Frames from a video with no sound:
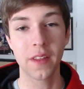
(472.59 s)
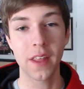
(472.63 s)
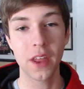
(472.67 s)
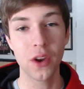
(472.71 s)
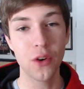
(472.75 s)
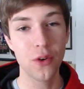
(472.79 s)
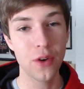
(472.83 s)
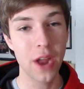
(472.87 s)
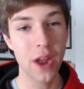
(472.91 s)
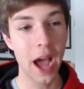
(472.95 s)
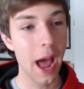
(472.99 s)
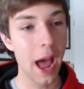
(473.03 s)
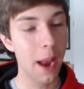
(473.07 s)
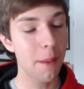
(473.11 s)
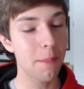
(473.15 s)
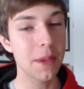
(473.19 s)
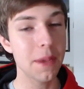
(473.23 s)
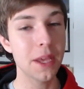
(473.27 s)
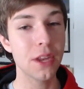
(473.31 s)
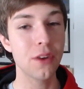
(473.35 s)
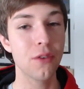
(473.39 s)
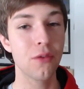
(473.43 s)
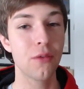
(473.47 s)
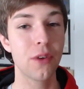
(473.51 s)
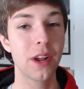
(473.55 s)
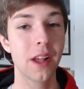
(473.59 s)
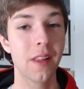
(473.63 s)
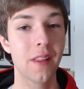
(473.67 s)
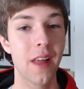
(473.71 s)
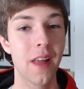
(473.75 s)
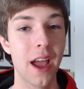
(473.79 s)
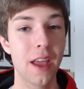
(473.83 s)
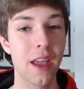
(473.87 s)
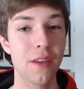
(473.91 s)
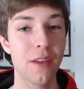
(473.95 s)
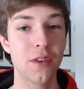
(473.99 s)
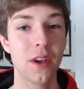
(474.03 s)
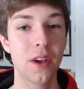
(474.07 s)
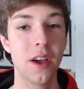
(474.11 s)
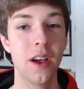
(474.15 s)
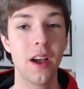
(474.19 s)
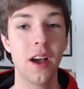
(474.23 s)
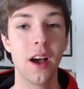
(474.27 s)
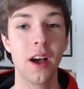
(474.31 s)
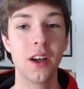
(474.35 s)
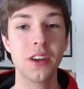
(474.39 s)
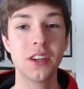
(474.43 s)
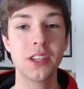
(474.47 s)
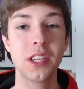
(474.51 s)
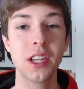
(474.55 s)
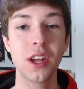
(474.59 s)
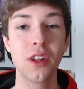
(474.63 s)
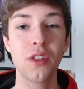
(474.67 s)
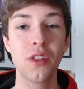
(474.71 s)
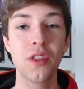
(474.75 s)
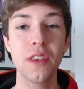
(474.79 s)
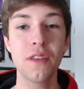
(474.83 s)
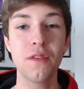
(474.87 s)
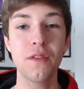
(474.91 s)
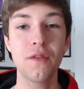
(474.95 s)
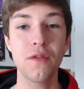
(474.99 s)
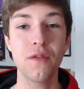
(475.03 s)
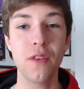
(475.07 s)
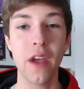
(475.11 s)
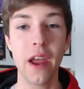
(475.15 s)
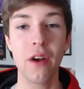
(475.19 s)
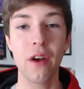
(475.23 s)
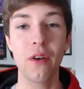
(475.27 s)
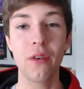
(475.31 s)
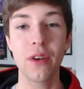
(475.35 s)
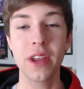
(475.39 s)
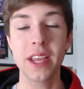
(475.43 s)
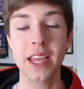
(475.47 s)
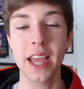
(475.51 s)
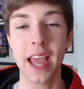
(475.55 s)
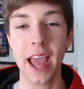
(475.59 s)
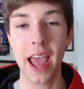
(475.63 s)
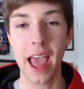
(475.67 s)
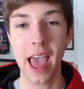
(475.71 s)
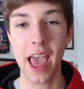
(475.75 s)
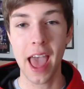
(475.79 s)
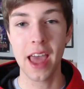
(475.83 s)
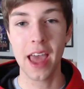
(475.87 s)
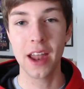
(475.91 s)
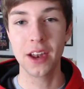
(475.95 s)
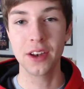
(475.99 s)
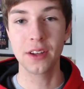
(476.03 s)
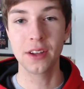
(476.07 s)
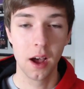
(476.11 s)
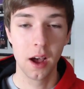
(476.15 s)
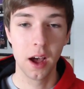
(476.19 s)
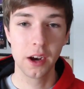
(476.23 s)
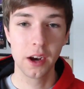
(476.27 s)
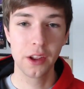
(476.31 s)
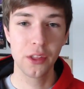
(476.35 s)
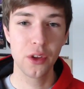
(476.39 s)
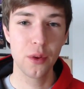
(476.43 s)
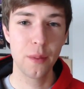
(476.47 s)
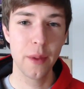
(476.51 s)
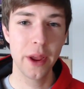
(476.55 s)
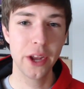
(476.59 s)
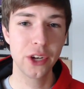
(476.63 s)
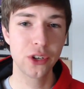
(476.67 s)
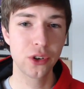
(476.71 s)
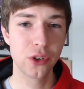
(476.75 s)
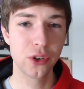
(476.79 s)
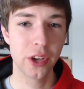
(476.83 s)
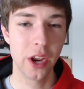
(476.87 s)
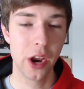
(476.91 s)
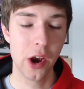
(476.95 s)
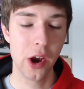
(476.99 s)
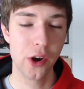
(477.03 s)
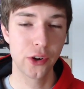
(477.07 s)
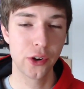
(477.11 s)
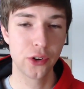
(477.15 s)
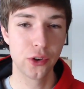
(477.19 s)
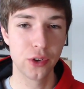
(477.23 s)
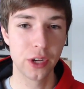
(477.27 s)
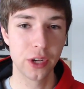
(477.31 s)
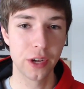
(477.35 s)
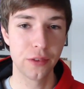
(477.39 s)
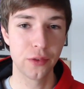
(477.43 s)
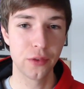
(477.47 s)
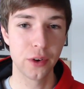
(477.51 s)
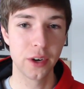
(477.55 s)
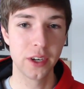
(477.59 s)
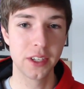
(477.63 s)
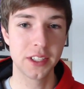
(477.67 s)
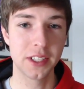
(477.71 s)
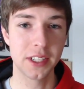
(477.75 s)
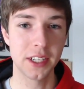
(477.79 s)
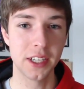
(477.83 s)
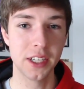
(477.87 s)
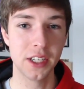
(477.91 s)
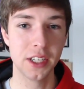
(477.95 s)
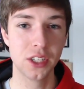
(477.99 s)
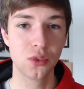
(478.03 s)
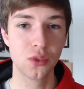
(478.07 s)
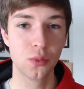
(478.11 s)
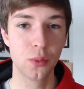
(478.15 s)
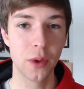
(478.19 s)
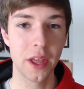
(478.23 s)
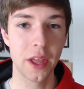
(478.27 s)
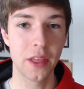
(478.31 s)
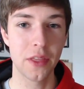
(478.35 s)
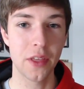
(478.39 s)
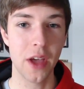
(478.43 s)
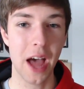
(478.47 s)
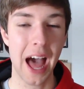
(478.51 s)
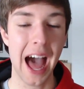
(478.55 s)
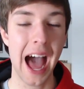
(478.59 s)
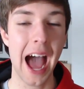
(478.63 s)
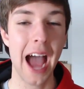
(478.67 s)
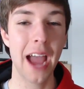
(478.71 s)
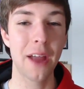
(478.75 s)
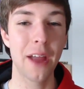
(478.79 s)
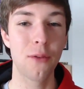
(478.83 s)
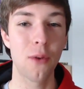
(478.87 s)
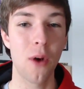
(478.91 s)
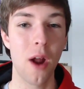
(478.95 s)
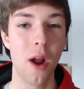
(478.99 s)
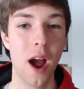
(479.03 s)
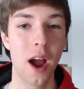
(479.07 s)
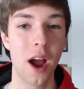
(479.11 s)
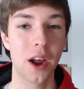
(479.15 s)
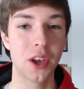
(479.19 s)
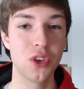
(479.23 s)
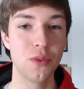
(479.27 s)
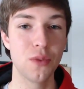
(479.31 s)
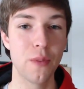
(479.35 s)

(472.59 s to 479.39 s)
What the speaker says: They do not meet in real life until the very end. Another major character difference is with IROC.